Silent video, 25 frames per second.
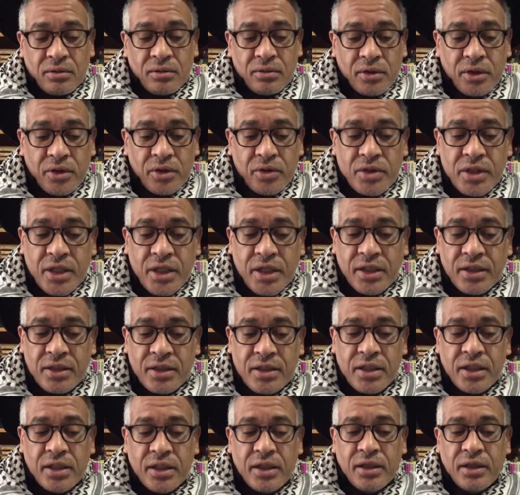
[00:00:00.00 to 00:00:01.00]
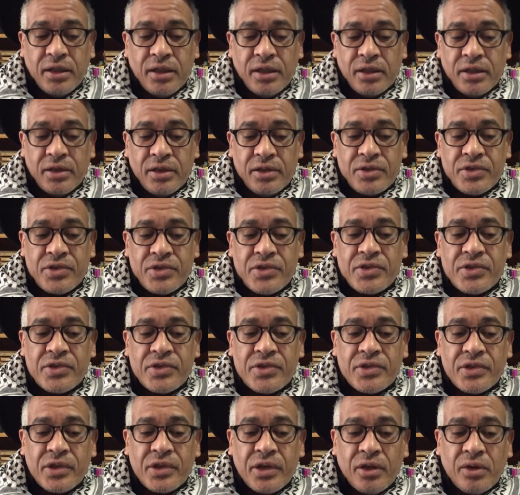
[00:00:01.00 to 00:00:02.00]
utility
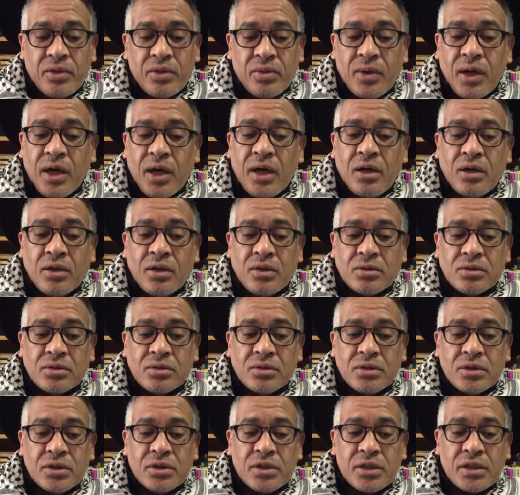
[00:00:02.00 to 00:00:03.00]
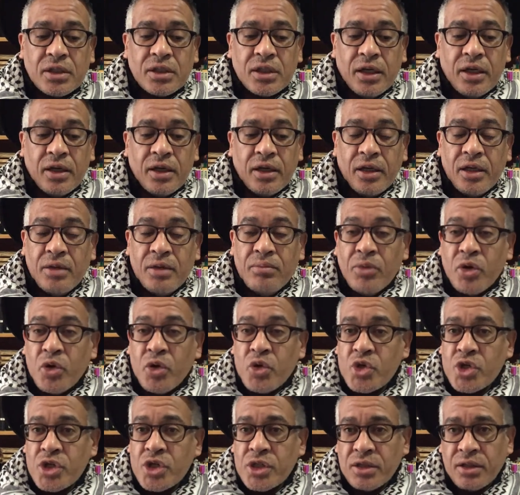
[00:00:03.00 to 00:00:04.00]
is around
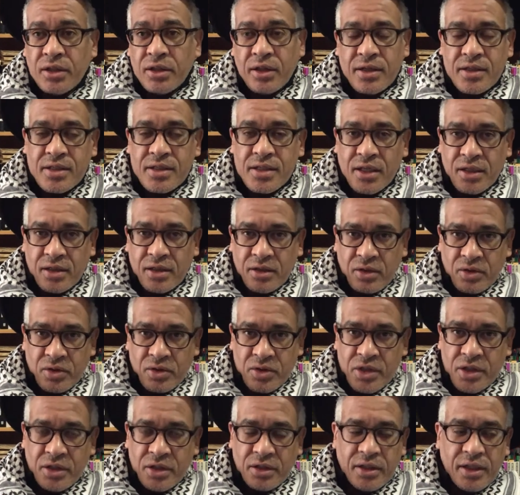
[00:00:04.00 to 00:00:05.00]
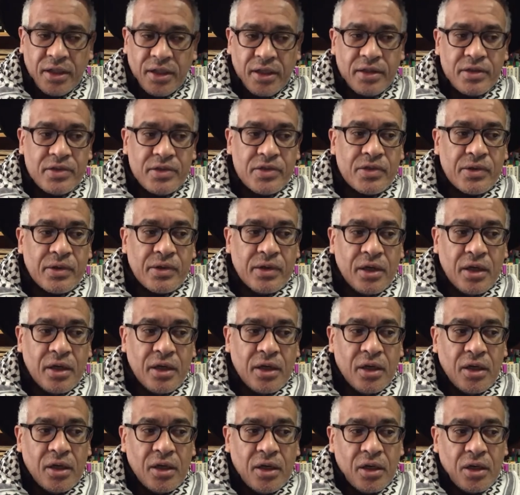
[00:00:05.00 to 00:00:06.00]
emotional and psychological needs.
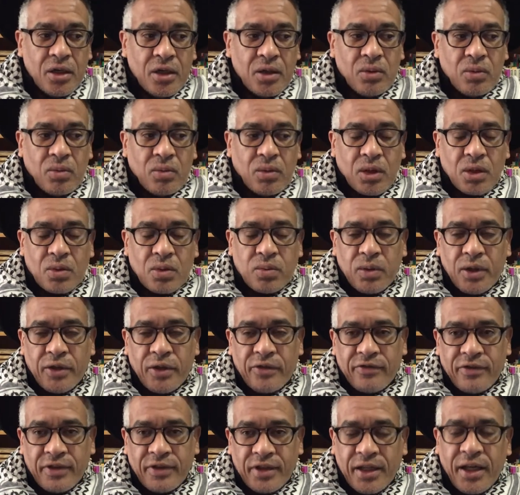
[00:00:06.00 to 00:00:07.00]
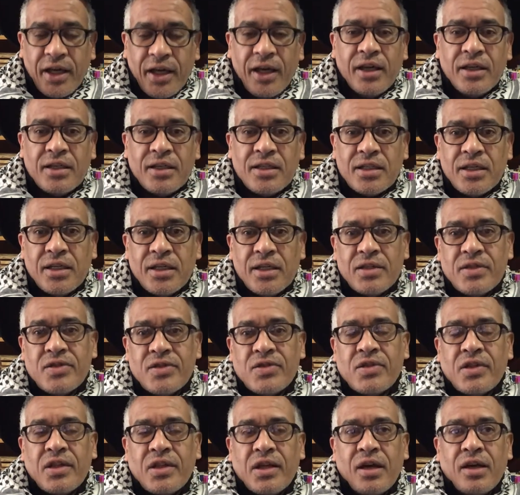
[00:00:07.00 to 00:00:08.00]
What we forget is
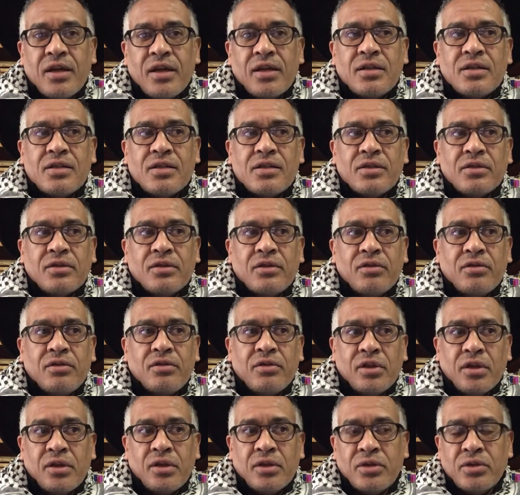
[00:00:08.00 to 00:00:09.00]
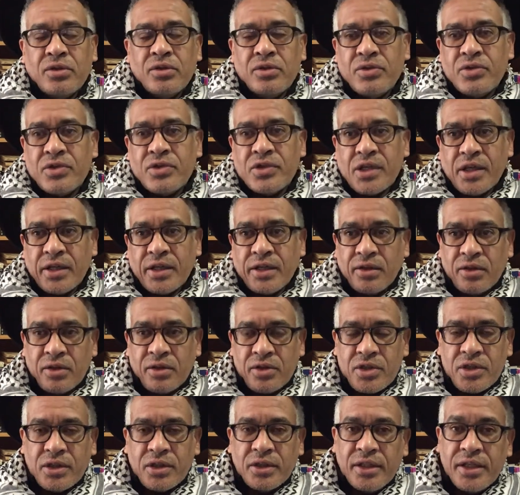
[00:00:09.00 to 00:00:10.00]
that those
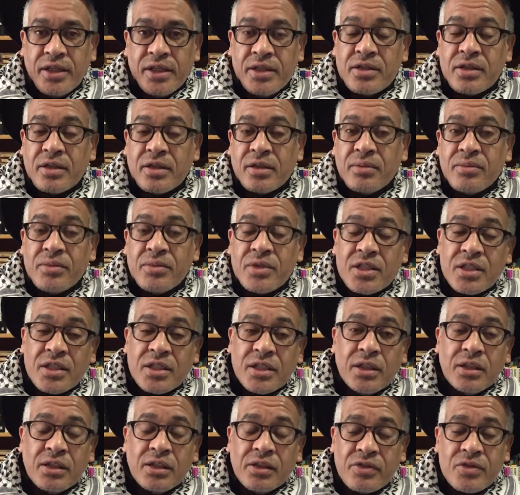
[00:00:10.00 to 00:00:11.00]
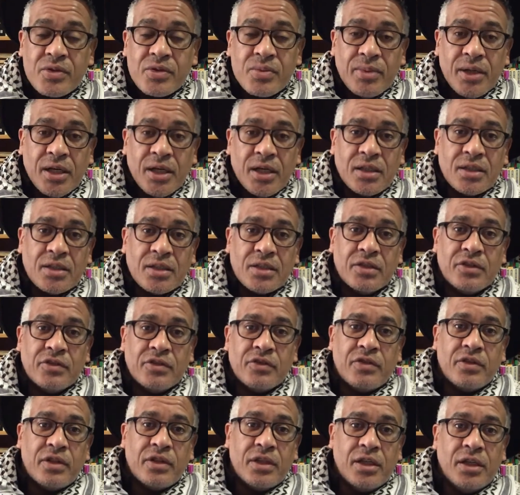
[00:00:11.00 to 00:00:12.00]
psychological needs are themselves part
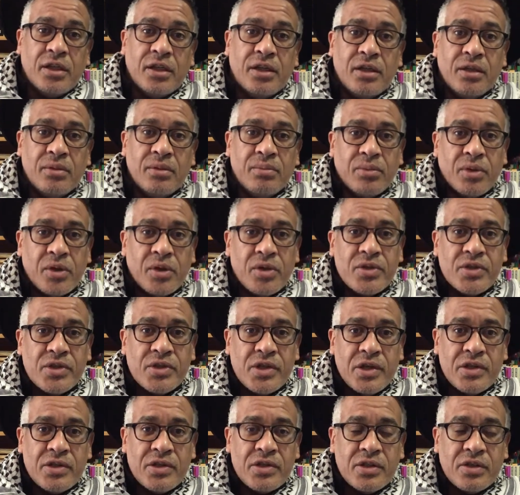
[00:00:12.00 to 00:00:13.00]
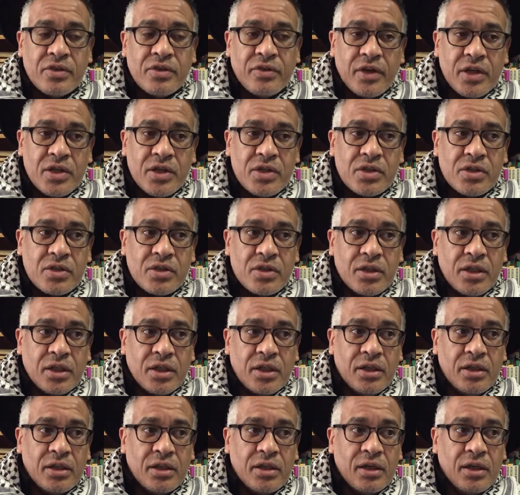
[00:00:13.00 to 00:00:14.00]
of the processes of
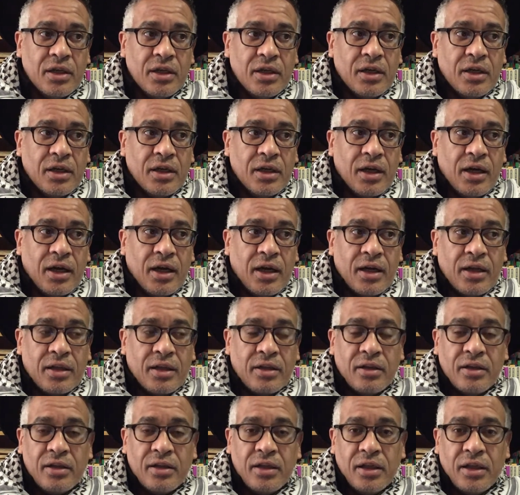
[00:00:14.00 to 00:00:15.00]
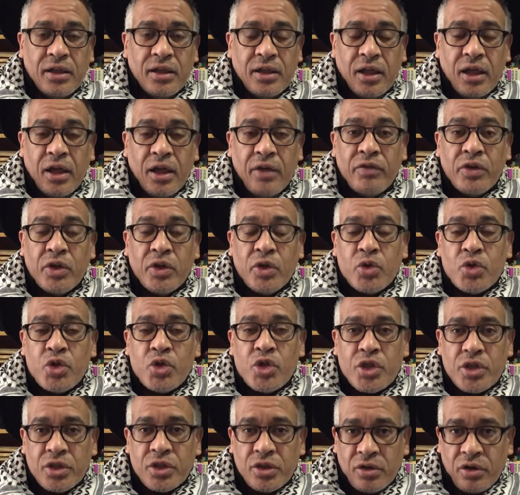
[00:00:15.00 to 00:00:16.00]
history and the
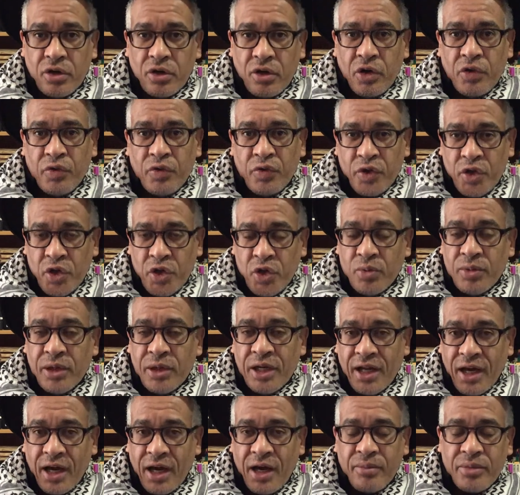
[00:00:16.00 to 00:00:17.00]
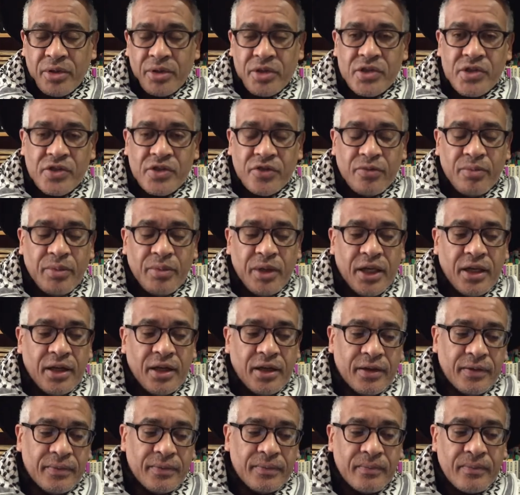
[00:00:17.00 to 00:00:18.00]
evolution of human habits of
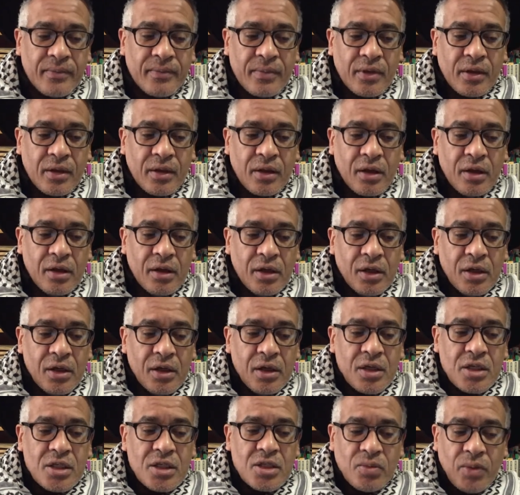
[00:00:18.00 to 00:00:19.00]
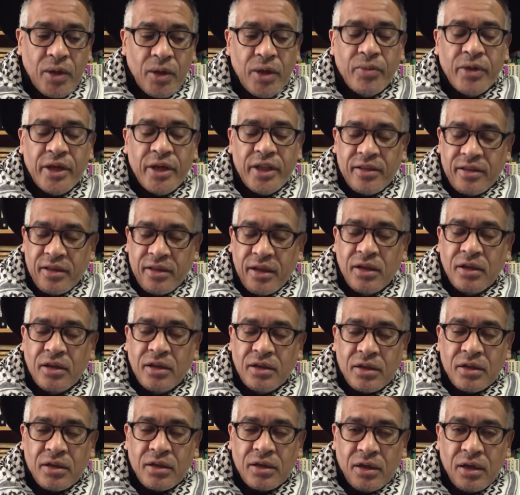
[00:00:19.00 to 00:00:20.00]
being. So when we think
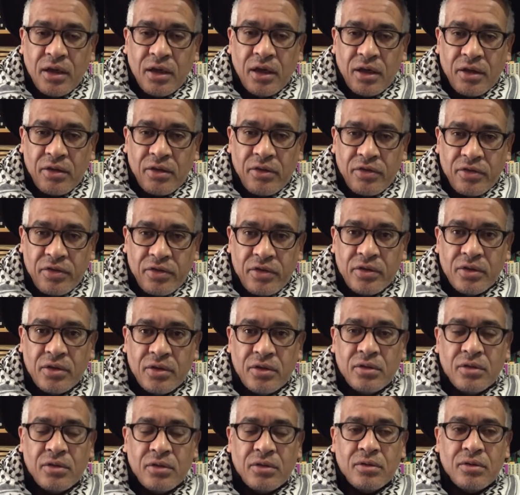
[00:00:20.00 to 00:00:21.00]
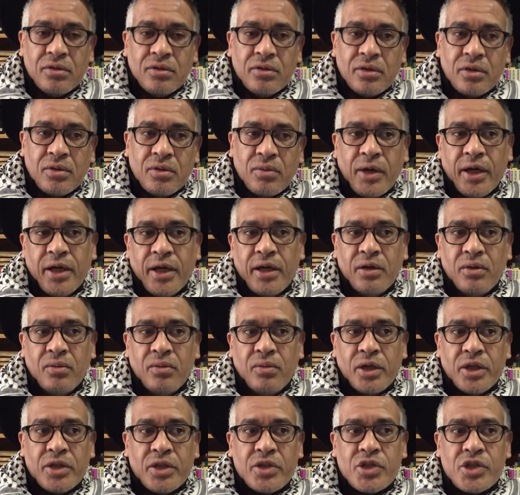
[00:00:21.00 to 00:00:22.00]
through the way in
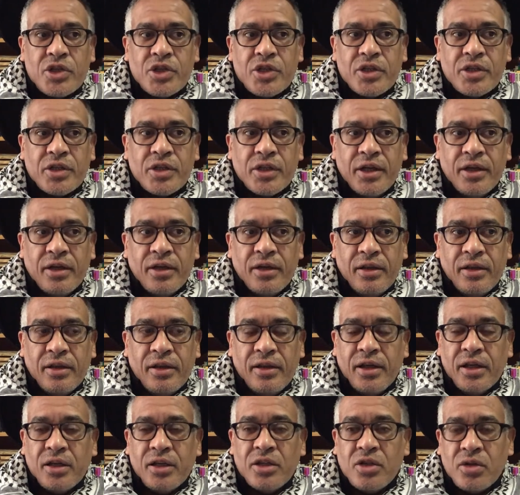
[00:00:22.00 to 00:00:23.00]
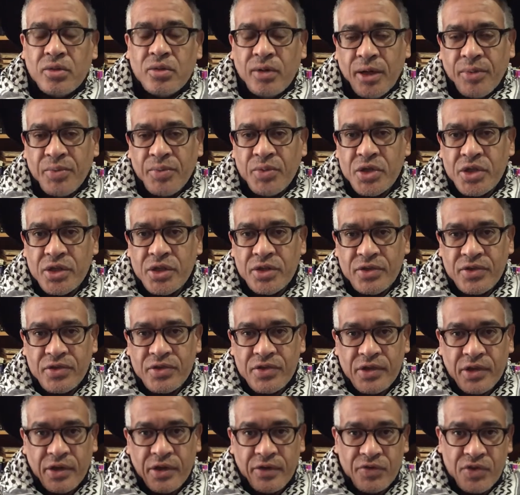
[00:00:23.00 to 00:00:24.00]
which the
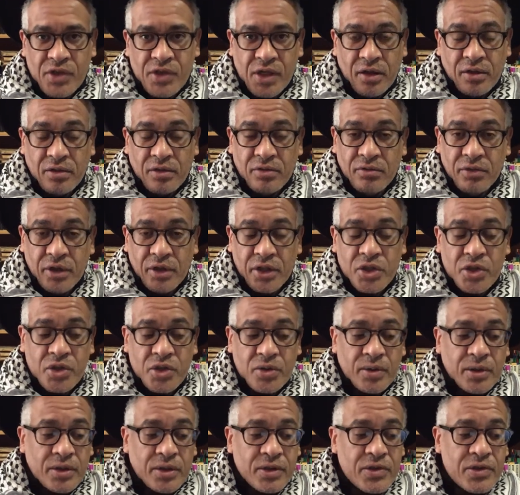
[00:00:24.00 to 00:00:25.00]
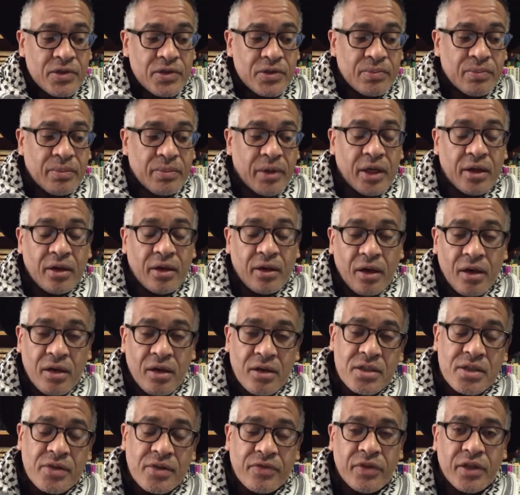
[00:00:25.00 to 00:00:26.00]
interruptions of certain rituals,
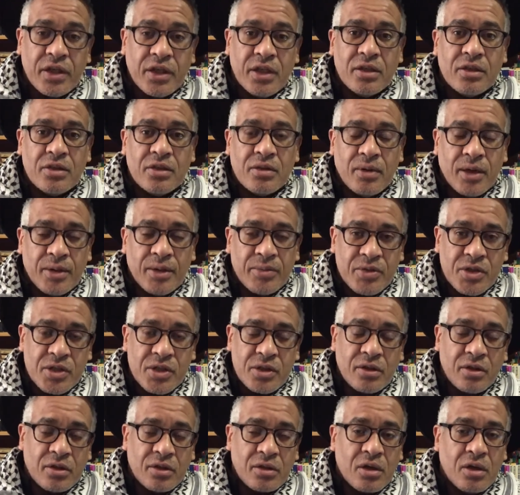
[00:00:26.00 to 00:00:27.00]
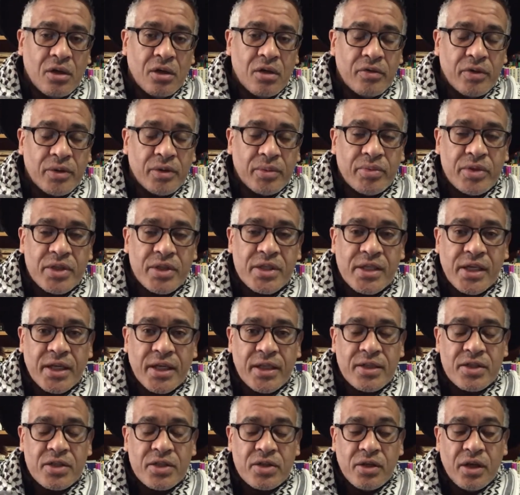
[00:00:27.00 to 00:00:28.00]
because of the interruption that COVID
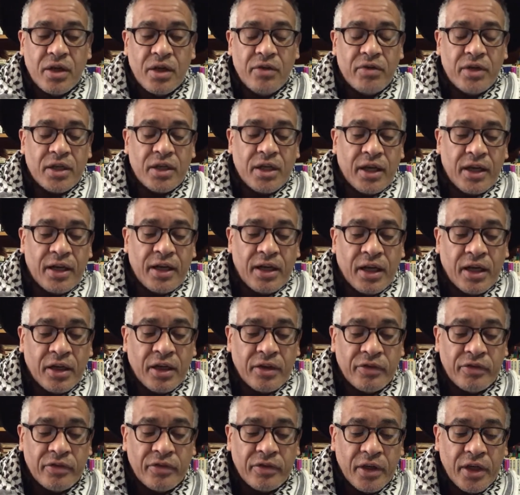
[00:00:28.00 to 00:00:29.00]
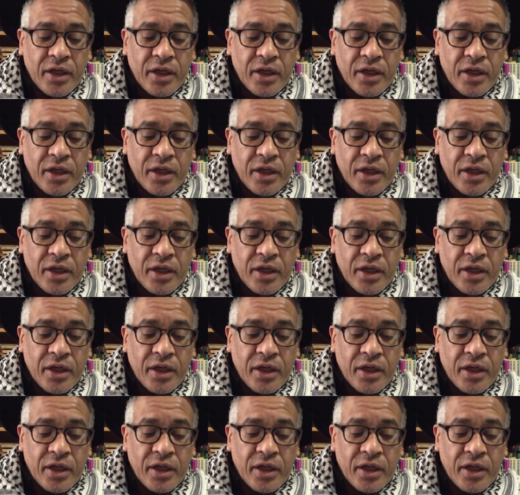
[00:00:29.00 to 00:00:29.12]
presents to everyday life,